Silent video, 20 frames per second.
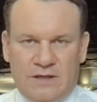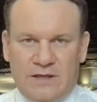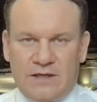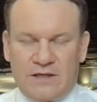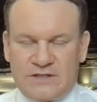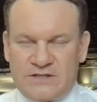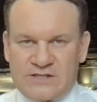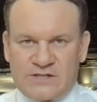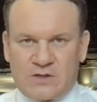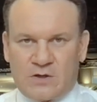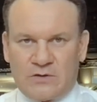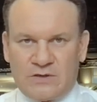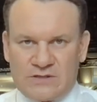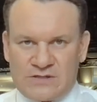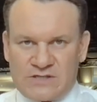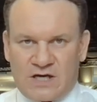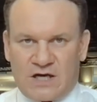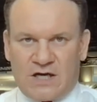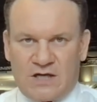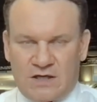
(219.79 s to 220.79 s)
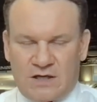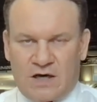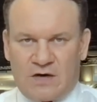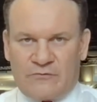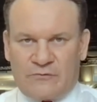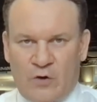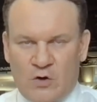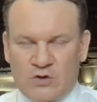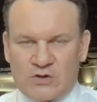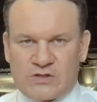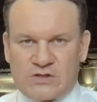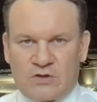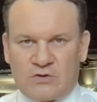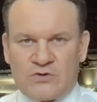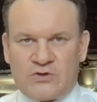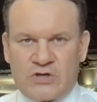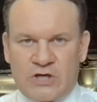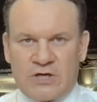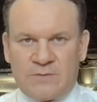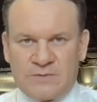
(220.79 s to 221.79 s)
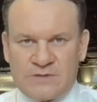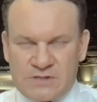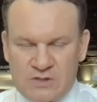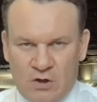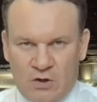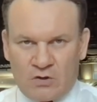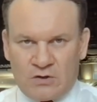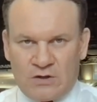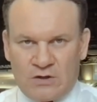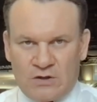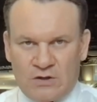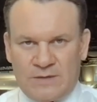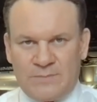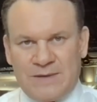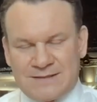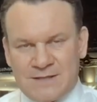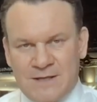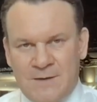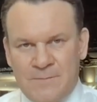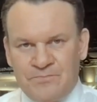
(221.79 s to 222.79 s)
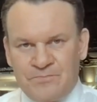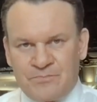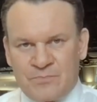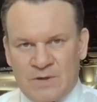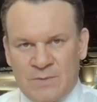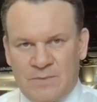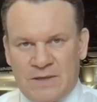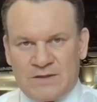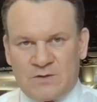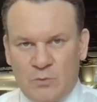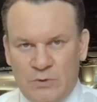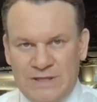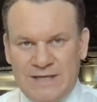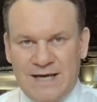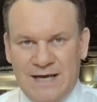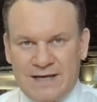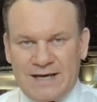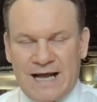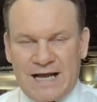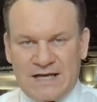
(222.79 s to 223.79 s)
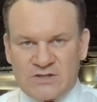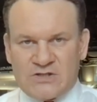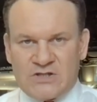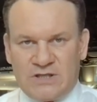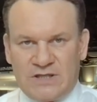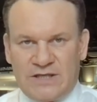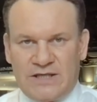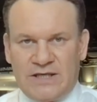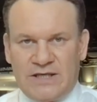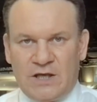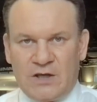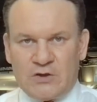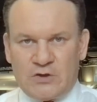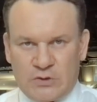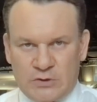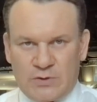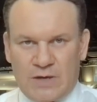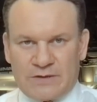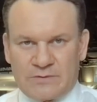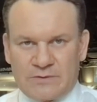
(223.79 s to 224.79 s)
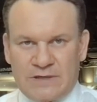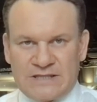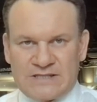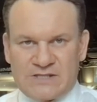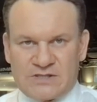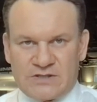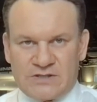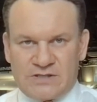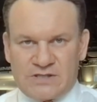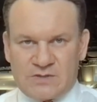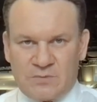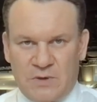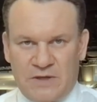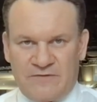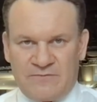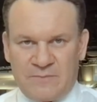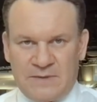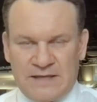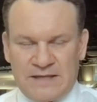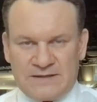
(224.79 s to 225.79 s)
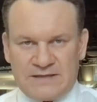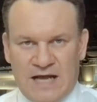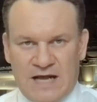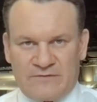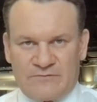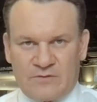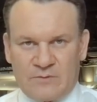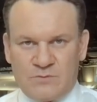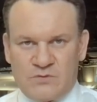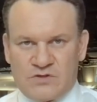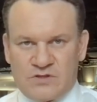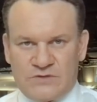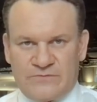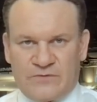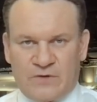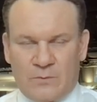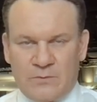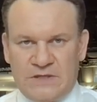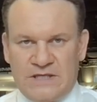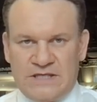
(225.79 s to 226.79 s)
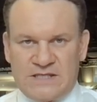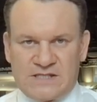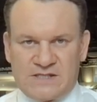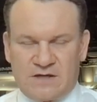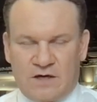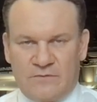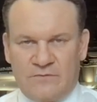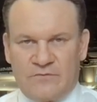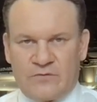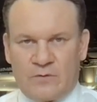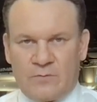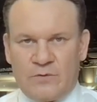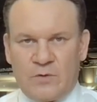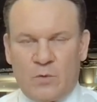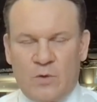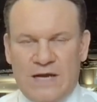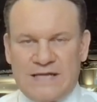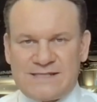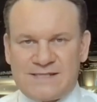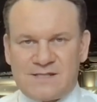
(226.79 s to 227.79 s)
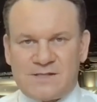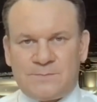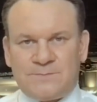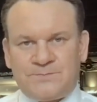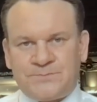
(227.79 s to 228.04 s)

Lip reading: historians are focused on Germans only, but we had actually two aggressors. We've been attacked from east and from the west.